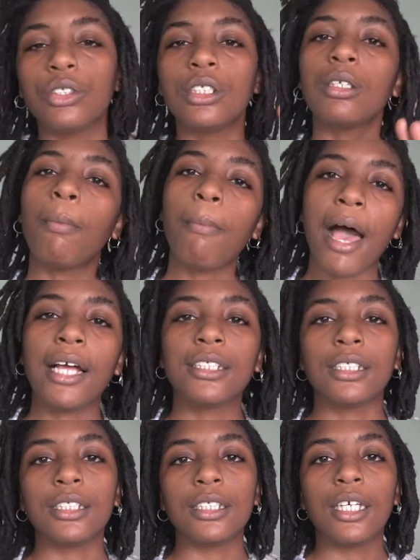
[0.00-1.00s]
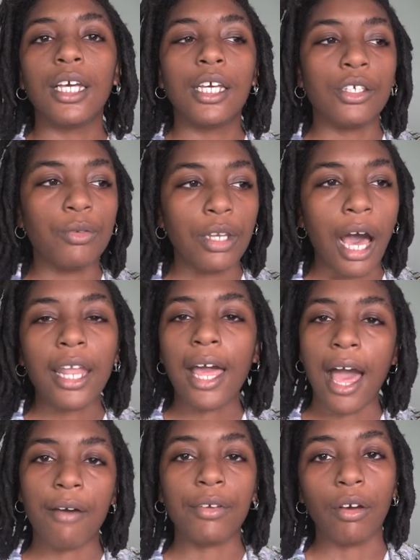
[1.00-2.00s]
just imagine you not
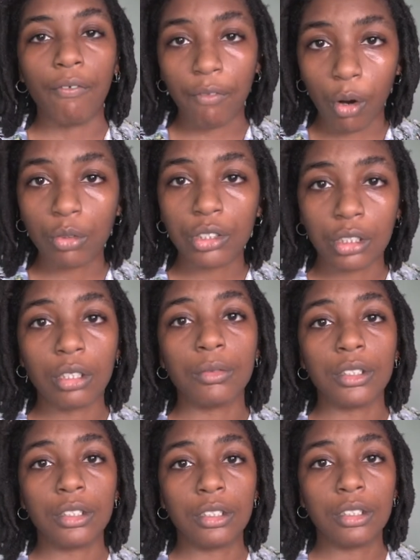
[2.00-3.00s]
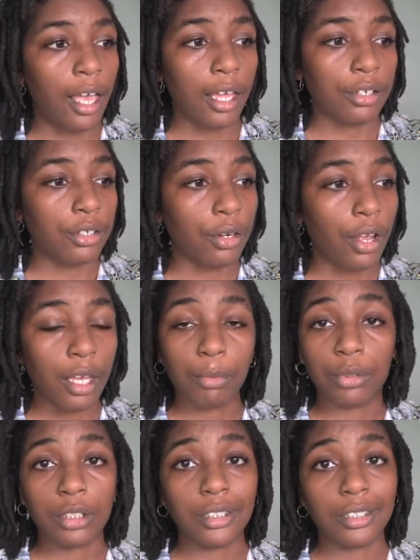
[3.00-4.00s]
having a phone service and you're able
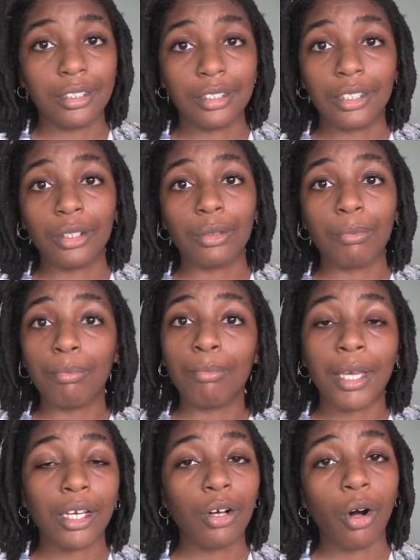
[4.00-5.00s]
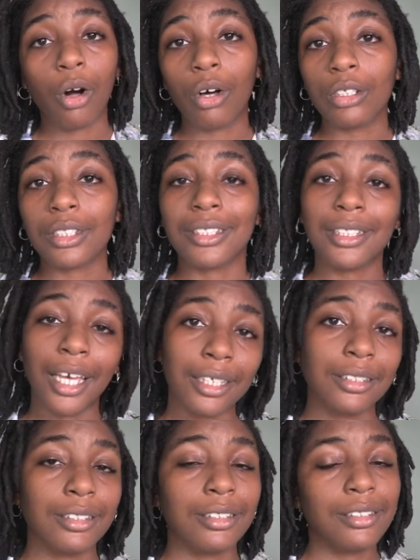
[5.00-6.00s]
to just still make calls and
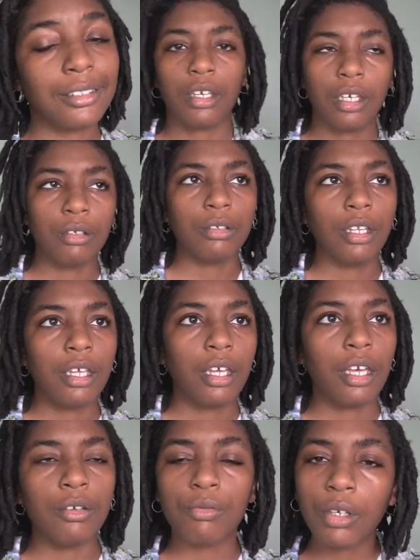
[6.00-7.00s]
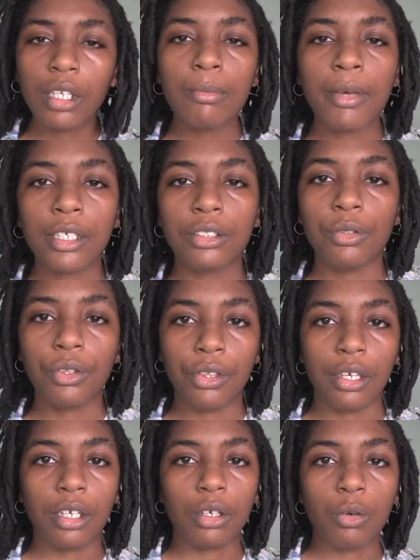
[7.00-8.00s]
texts. It really makes you
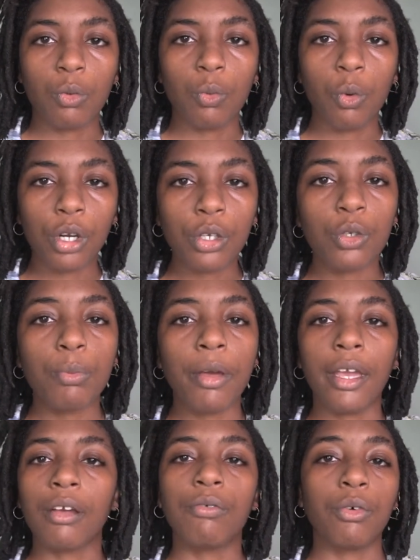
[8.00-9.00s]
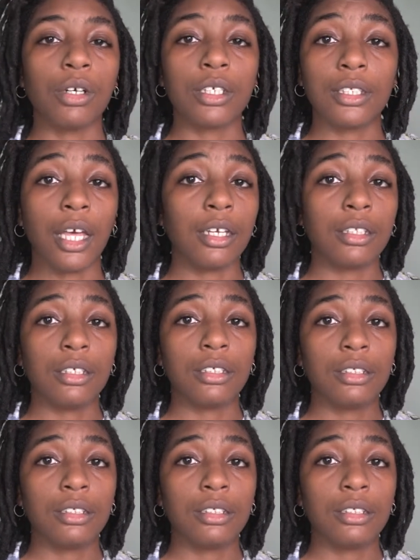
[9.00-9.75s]
think, what are you paying for exactly?